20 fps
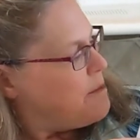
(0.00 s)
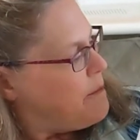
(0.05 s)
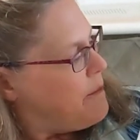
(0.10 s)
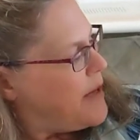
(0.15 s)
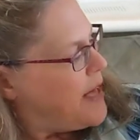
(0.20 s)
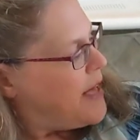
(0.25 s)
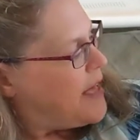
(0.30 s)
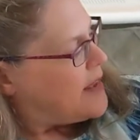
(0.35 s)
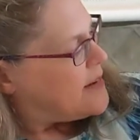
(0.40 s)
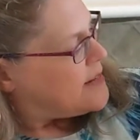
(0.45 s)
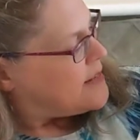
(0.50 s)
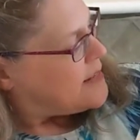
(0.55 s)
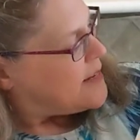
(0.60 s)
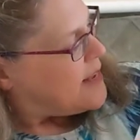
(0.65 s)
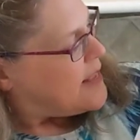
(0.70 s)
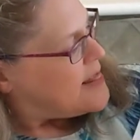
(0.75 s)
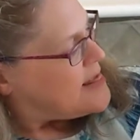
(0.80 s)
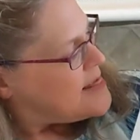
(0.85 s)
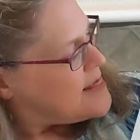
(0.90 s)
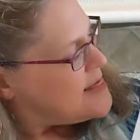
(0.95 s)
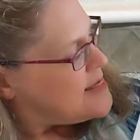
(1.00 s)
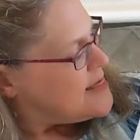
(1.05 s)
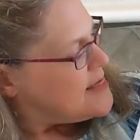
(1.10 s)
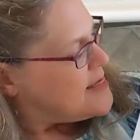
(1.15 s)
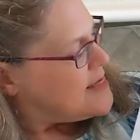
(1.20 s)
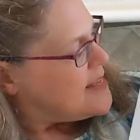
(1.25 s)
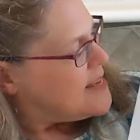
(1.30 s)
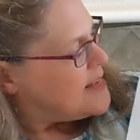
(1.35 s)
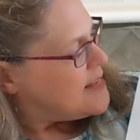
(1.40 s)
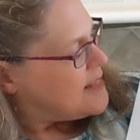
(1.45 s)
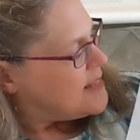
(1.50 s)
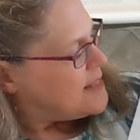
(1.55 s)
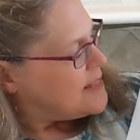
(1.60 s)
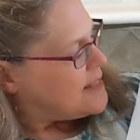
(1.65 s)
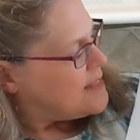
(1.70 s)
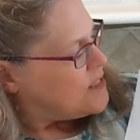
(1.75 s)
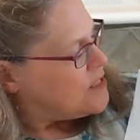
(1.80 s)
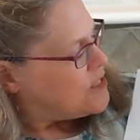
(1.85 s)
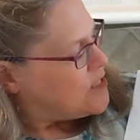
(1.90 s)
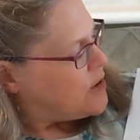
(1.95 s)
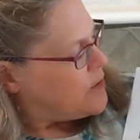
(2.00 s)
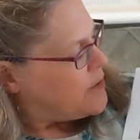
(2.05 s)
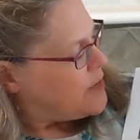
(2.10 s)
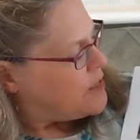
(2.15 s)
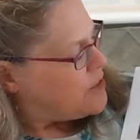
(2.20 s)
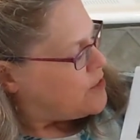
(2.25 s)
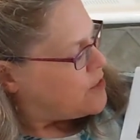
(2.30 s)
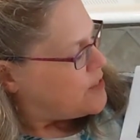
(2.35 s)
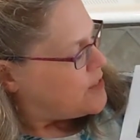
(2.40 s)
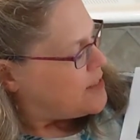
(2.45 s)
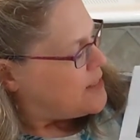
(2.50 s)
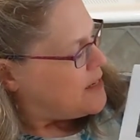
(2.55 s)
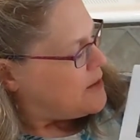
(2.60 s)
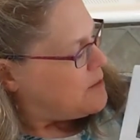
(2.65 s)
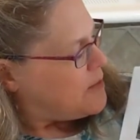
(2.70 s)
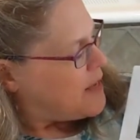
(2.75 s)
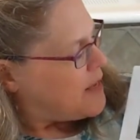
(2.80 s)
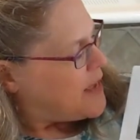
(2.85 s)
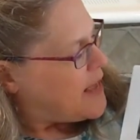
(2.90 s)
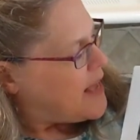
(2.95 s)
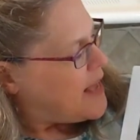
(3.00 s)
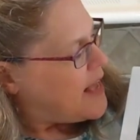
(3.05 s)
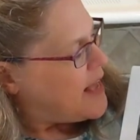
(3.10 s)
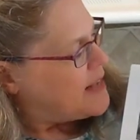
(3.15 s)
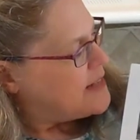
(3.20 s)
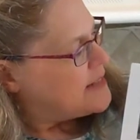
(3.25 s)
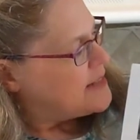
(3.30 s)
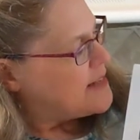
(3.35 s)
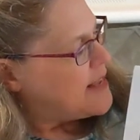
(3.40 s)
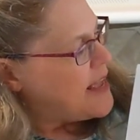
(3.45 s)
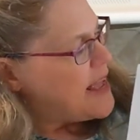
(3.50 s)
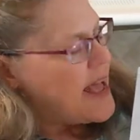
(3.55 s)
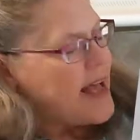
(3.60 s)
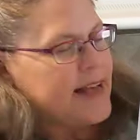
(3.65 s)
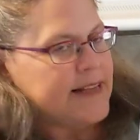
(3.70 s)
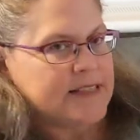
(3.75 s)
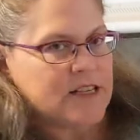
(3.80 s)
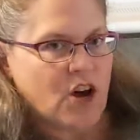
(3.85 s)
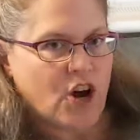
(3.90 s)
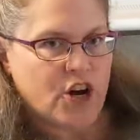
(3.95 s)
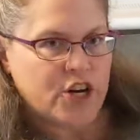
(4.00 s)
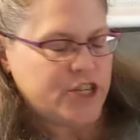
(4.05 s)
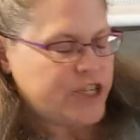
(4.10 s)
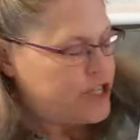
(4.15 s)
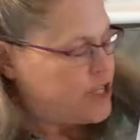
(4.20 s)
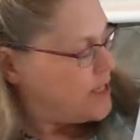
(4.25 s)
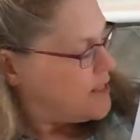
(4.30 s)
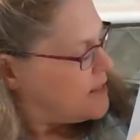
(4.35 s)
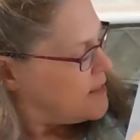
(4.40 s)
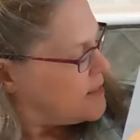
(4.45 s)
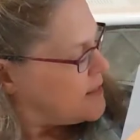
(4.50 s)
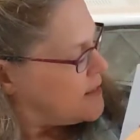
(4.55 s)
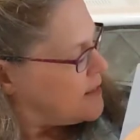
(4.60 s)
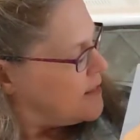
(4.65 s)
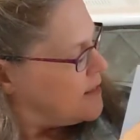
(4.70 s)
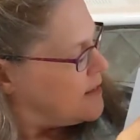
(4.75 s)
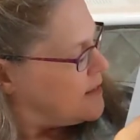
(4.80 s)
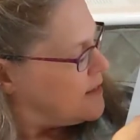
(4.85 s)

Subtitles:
But this is so interesting because it has arches